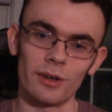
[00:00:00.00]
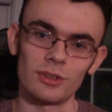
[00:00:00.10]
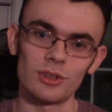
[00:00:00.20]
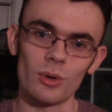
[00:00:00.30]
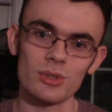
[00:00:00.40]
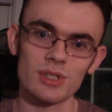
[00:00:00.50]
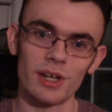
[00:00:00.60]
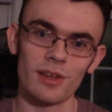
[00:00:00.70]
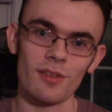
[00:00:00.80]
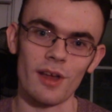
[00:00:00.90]
ghost
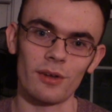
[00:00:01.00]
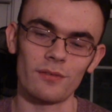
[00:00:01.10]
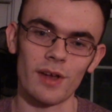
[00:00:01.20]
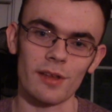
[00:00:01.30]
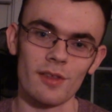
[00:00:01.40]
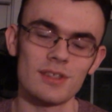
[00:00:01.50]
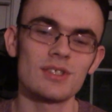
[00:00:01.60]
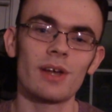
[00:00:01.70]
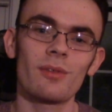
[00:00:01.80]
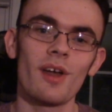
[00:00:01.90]
kind of sound effects. It
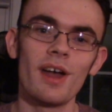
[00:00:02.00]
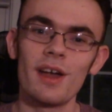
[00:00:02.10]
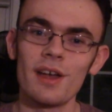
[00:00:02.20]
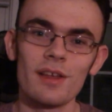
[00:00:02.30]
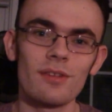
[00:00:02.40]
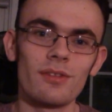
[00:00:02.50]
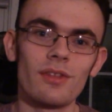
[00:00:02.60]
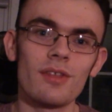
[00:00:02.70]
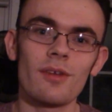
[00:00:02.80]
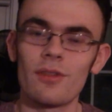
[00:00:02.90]
sounds...
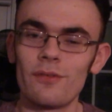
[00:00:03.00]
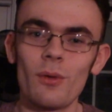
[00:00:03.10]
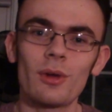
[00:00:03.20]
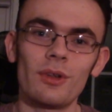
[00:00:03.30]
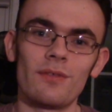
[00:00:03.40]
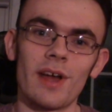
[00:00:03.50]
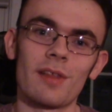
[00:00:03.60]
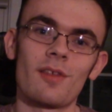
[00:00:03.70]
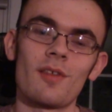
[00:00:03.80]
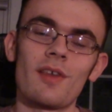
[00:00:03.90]
The vocal
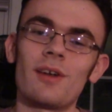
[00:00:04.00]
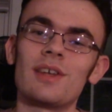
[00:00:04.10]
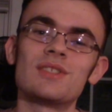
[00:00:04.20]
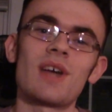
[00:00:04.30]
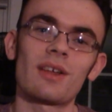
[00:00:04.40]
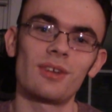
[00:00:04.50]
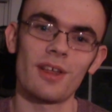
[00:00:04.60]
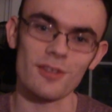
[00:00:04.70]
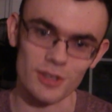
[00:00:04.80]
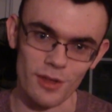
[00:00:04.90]
effects sound exactly
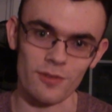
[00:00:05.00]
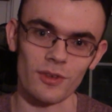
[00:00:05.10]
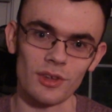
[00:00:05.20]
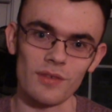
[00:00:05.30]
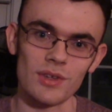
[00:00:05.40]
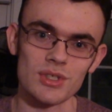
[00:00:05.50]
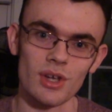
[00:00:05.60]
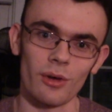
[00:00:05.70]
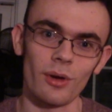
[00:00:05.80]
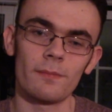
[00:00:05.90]
as it does in the TV
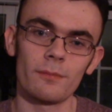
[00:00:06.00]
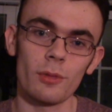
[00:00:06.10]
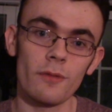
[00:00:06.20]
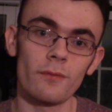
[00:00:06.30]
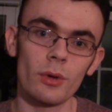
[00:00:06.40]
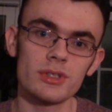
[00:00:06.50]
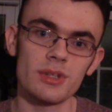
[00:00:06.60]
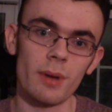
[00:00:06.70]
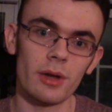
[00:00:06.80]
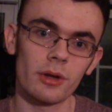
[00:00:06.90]
show. With the voice,
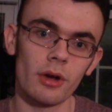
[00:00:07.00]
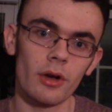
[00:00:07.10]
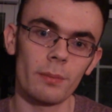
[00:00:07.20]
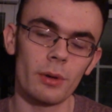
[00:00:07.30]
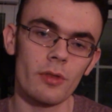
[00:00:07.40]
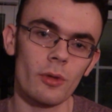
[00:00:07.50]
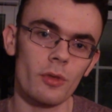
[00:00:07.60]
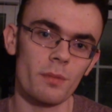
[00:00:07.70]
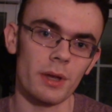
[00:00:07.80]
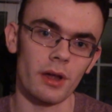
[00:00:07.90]
Yamato Guro put his own
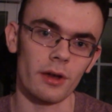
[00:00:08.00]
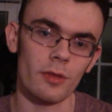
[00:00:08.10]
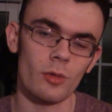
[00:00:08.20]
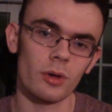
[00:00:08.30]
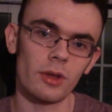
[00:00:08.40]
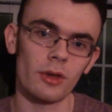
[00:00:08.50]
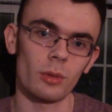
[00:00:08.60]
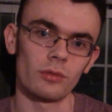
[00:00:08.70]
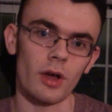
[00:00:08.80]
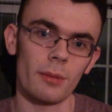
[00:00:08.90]
spin on it, sort of like
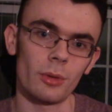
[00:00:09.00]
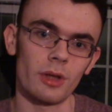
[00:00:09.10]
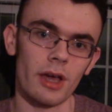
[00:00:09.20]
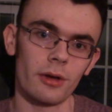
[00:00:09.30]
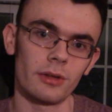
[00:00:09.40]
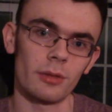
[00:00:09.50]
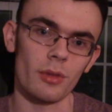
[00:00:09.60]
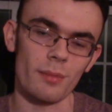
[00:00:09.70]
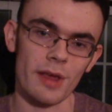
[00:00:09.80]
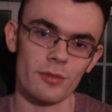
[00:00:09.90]
what Rob O'Dyer did
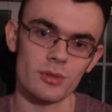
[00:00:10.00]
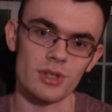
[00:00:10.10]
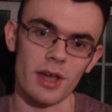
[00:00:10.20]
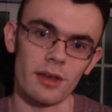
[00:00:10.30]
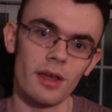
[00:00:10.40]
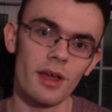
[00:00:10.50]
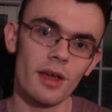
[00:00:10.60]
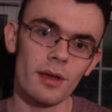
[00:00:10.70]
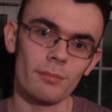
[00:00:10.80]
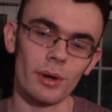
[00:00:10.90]
with Master Chen,
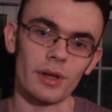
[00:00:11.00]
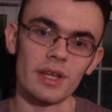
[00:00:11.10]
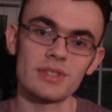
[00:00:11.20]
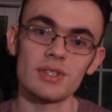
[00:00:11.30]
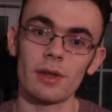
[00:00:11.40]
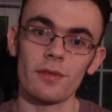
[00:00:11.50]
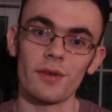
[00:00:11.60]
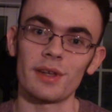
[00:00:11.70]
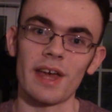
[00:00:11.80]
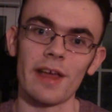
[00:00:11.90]
but it sounds
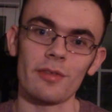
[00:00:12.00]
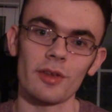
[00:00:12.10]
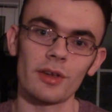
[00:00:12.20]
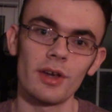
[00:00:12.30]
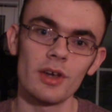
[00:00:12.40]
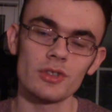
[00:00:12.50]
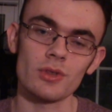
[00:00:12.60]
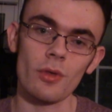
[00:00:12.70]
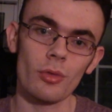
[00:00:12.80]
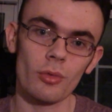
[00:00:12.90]
fantastic.
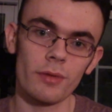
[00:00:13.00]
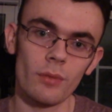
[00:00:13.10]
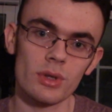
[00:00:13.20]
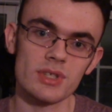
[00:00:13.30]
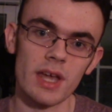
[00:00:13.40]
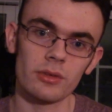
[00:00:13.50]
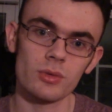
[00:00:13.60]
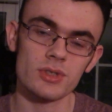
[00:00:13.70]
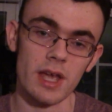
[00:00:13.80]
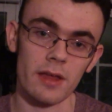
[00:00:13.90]
So those 3 voice
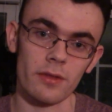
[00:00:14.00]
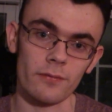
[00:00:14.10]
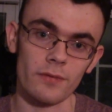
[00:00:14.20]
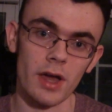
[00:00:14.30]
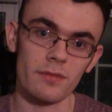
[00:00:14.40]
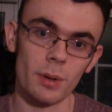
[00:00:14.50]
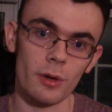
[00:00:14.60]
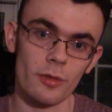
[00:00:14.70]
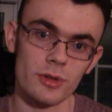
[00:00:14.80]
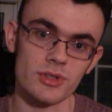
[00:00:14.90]
actors and the 5
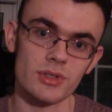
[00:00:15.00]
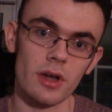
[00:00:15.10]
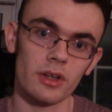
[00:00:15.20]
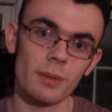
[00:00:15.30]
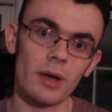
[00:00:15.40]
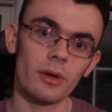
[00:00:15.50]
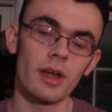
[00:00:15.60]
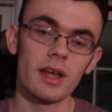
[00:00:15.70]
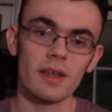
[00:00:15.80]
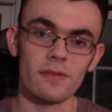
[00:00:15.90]
parts I just talked about,
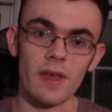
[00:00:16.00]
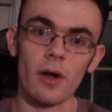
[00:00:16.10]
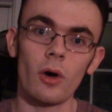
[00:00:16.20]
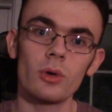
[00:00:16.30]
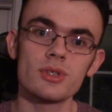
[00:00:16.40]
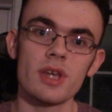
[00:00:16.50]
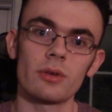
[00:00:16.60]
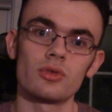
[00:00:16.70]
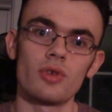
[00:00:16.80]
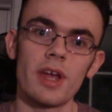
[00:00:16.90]
they all
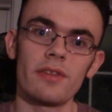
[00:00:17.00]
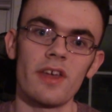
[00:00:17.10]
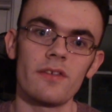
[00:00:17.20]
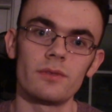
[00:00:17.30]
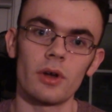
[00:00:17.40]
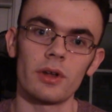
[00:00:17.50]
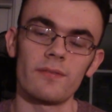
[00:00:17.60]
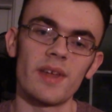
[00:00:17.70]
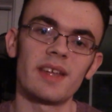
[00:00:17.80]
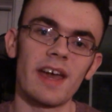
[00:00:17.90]
sound great. They've done a
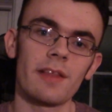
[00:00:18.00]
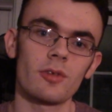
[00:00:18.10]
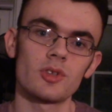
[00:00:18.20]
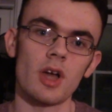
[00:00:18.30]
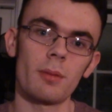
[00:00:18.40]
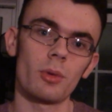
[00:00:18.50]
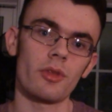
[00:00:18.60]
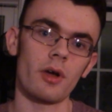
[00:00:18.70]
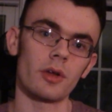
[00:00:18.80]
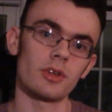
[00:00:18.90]
fantastic job with
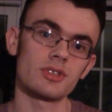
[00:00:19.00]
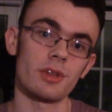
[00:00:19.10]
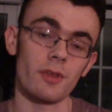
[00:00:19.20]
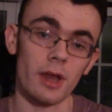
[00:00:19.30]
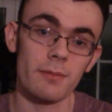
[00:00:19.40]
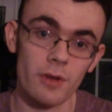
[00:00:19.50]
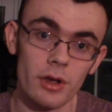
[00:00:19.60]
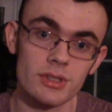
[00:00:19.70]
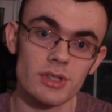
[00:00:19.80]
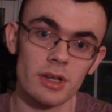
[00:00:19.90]
their auditions, and I'm very
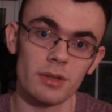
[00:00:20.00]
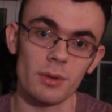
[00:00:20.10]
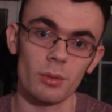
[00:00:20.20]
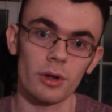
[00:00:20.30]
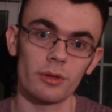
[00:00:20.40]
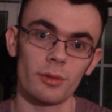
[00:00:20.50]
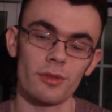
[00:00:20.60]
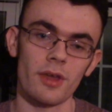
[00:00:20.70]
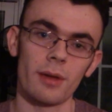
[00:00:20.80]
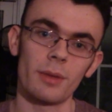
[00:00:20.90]
excited to be working
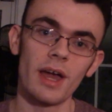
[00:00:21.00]
with them,